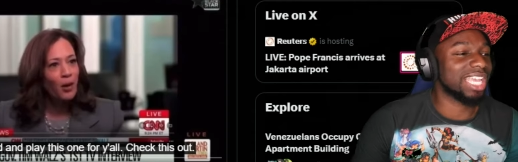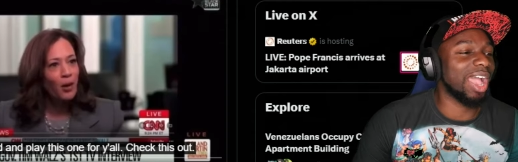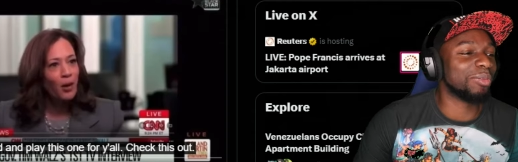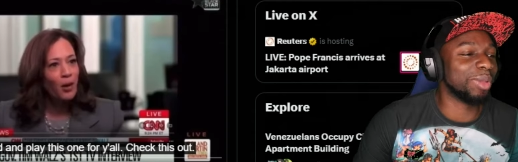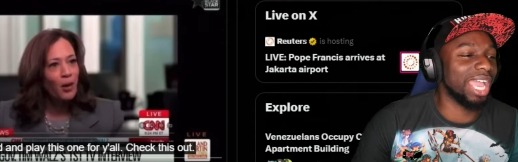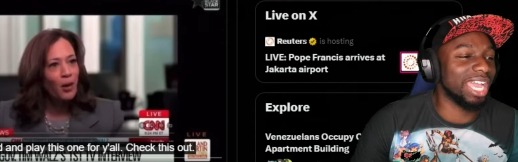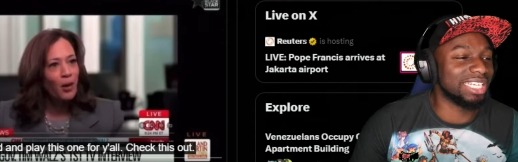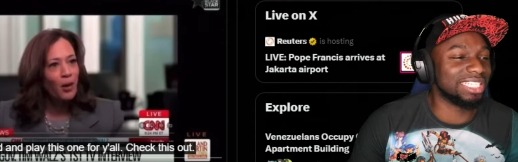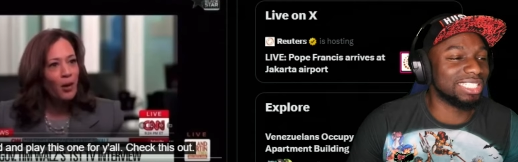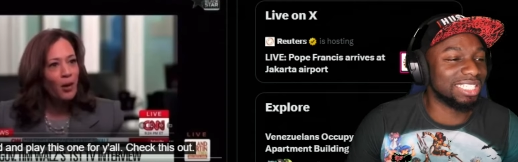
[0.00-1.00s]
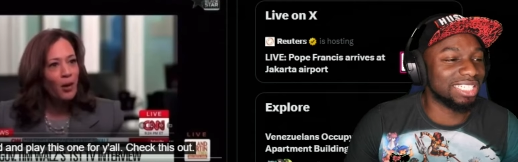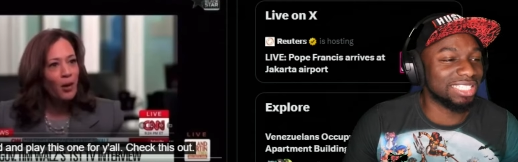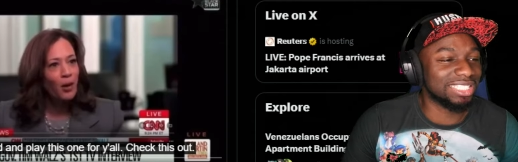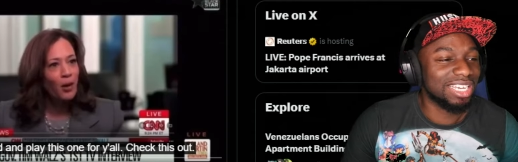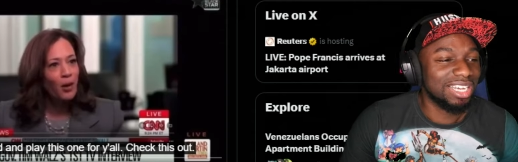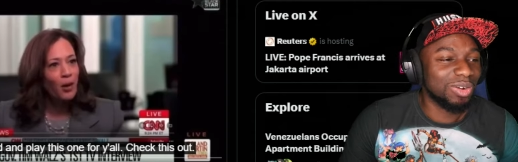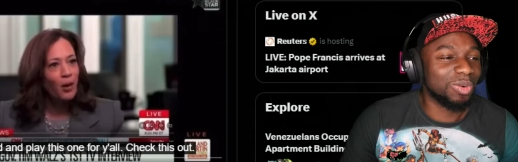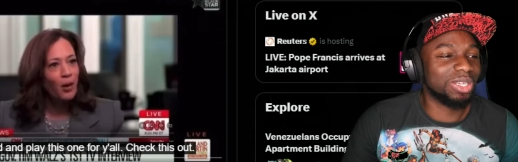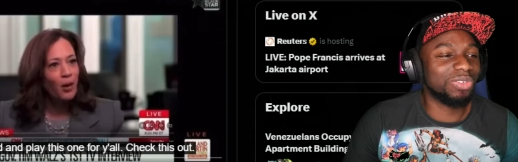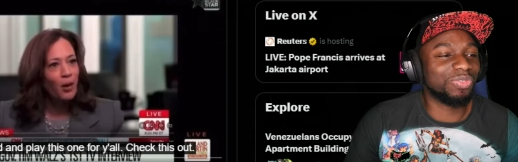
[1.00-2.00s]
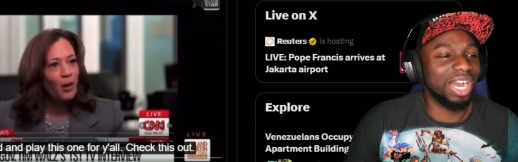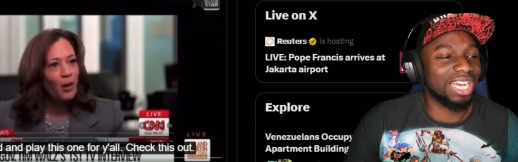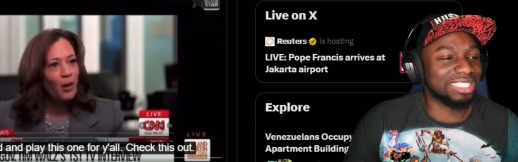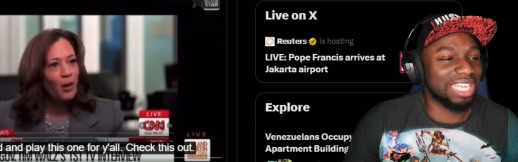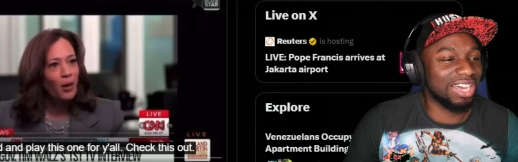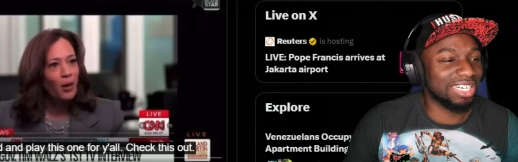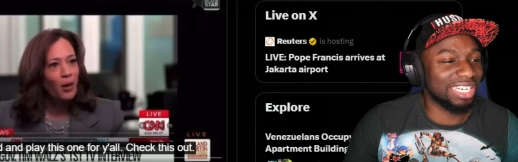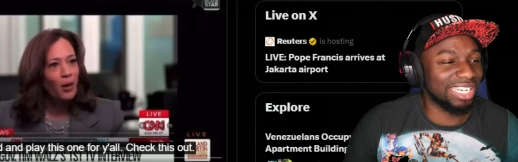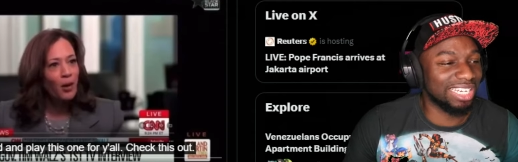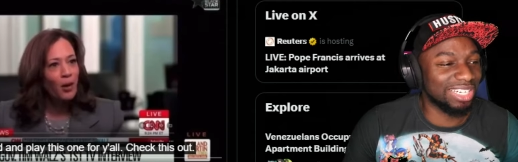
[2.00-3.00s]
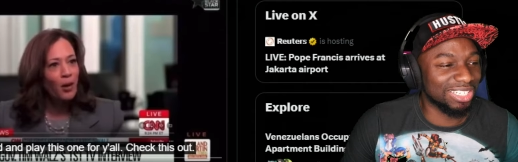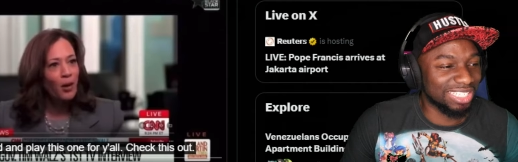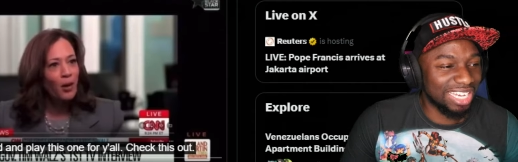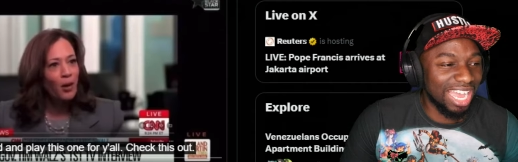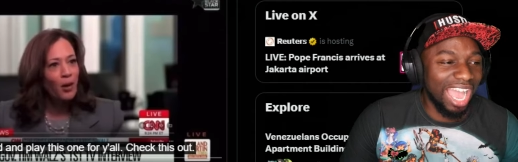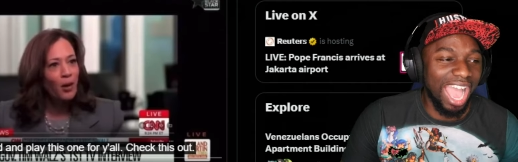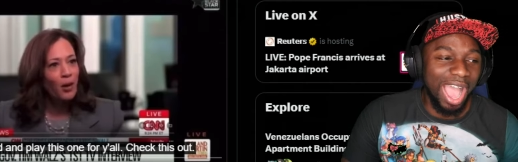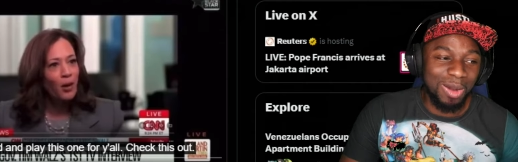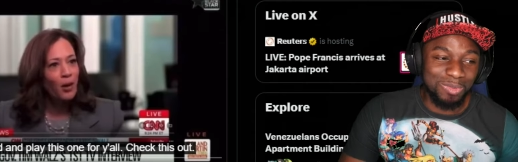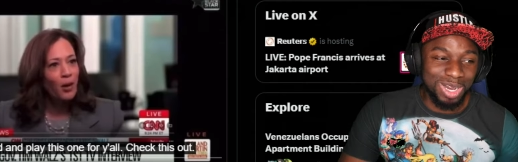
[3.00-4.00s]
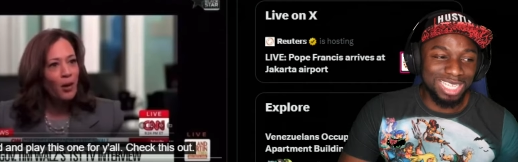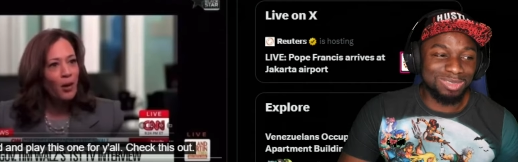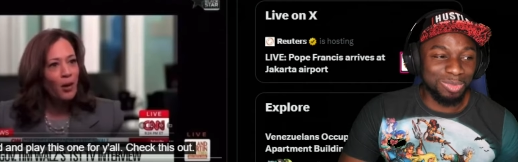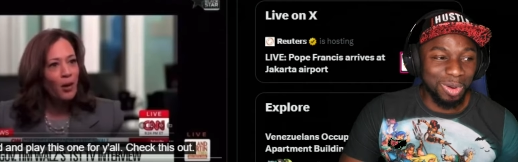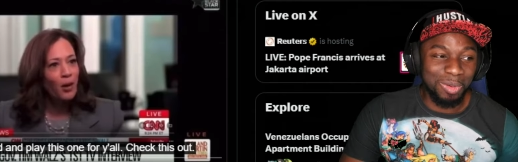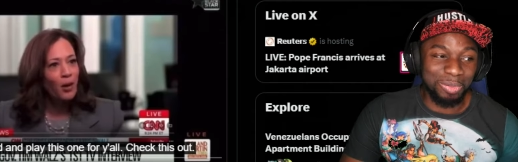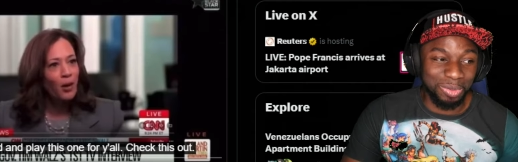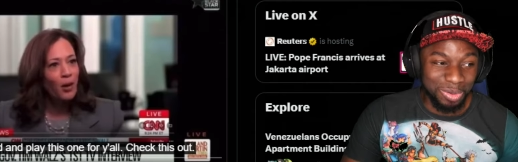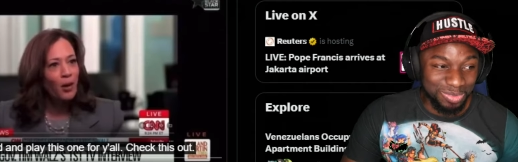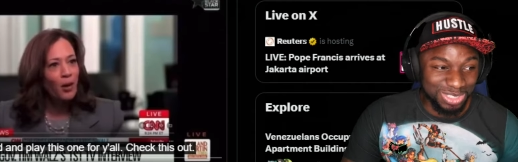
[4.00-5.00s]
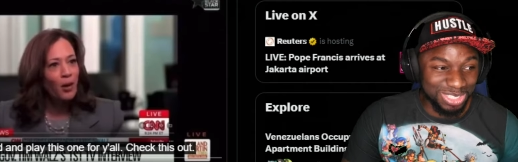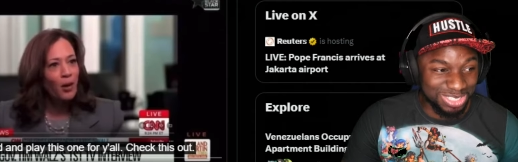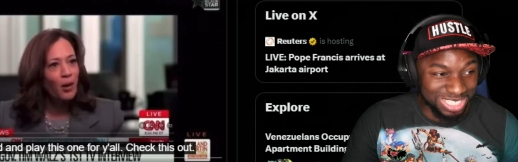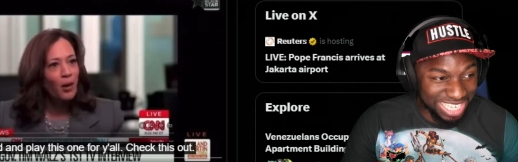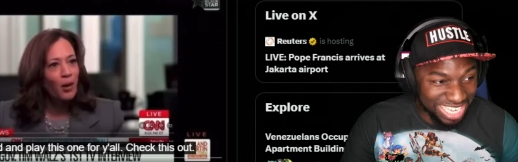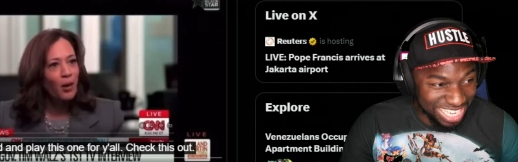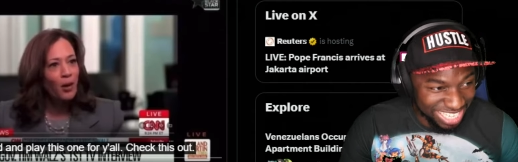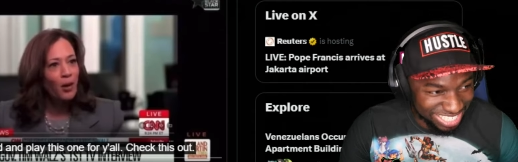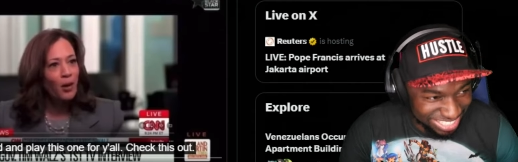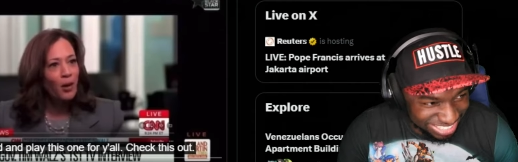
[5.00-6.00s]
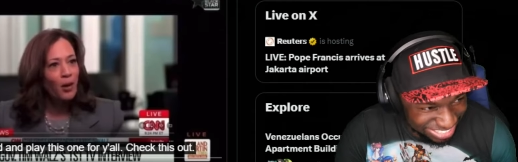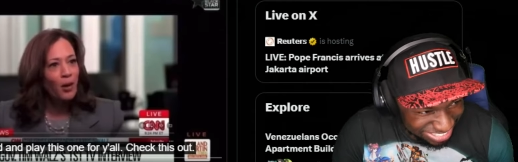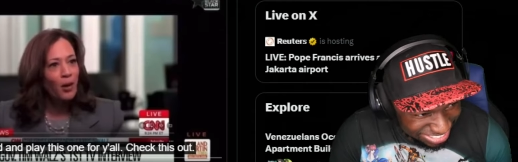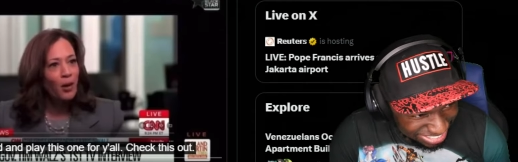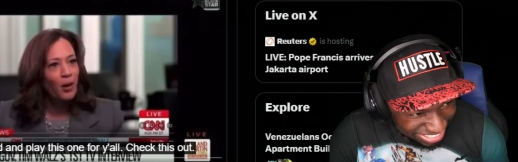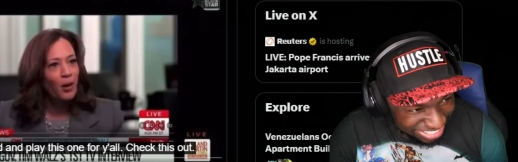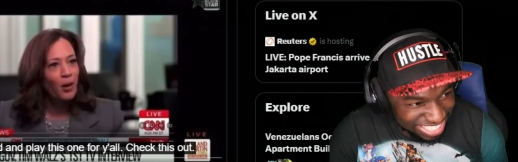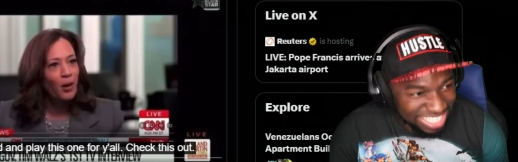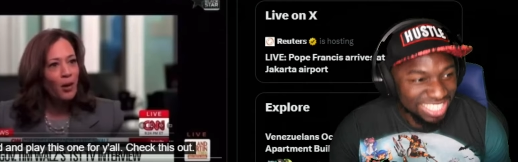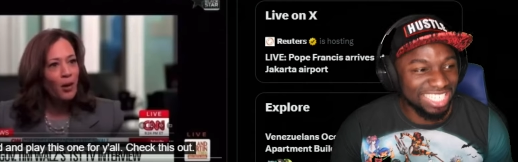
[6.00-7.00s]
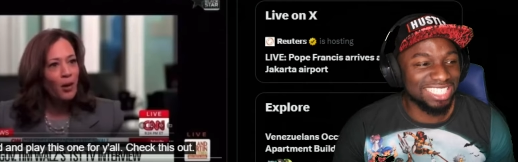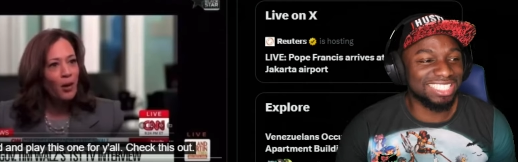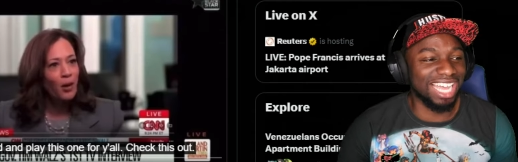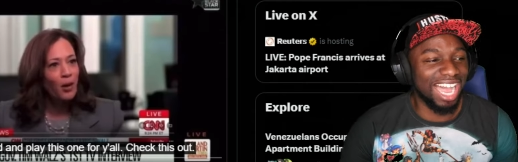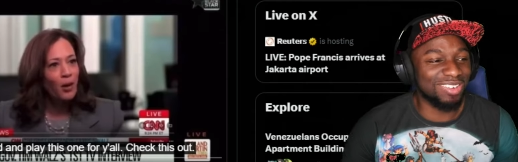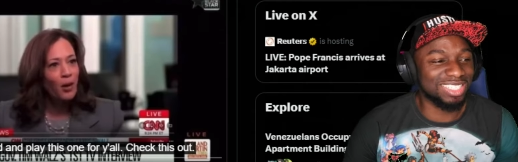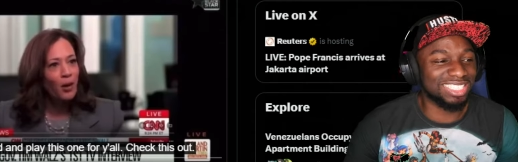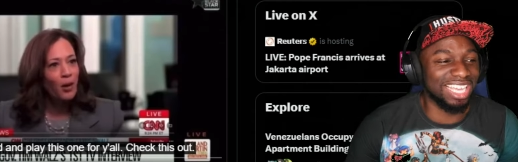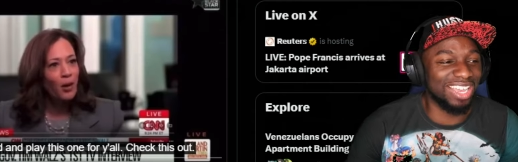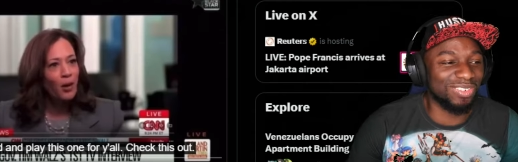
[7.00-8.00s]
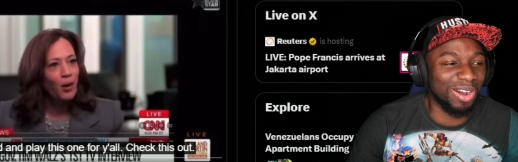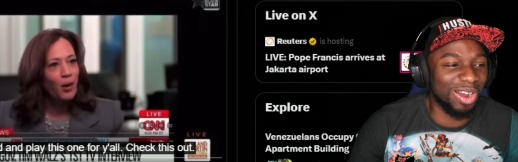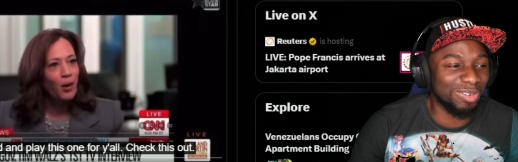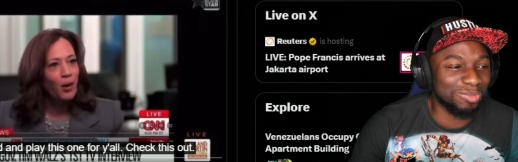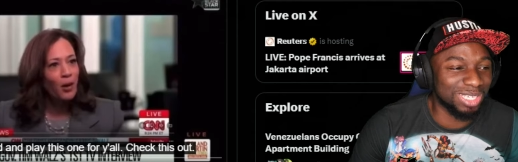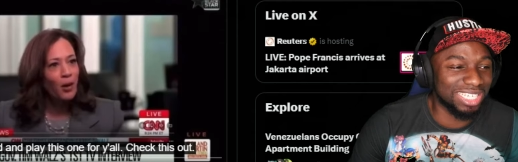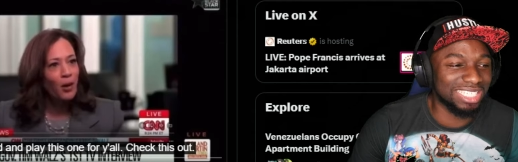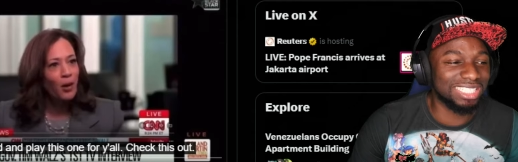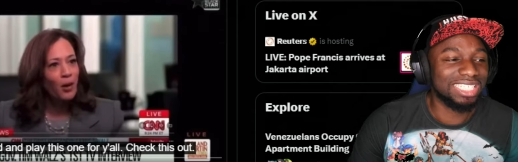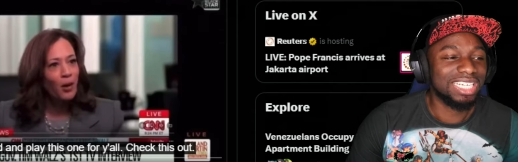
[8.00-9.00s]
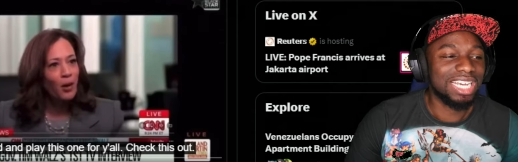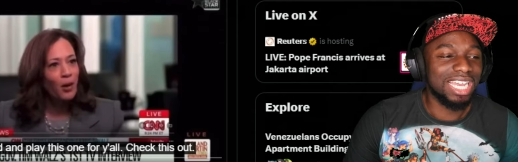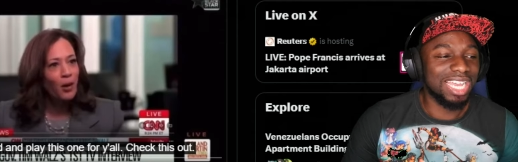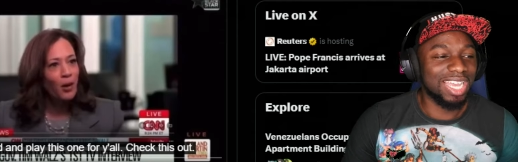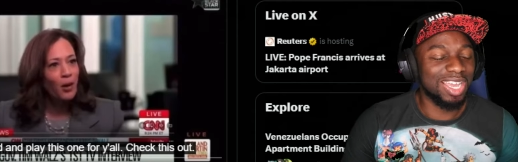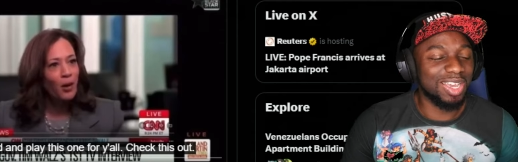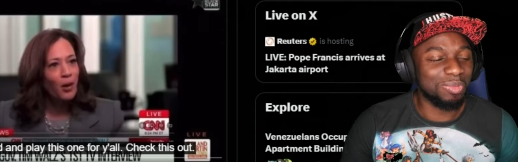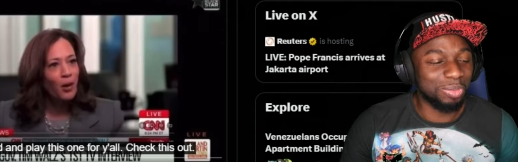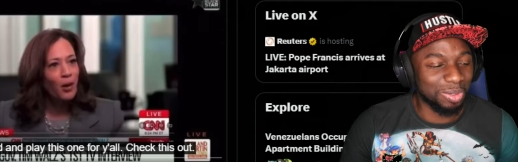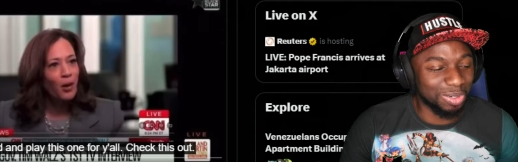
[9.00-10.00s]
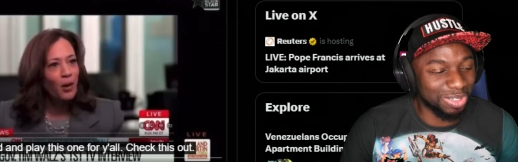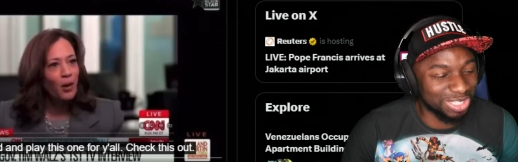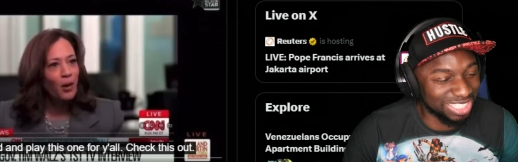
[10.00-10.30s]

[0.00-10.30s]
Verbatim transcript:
Speaker 1: how mad he gets when he finds out it aired. How much more proof do you need? It's time to save our men and boys.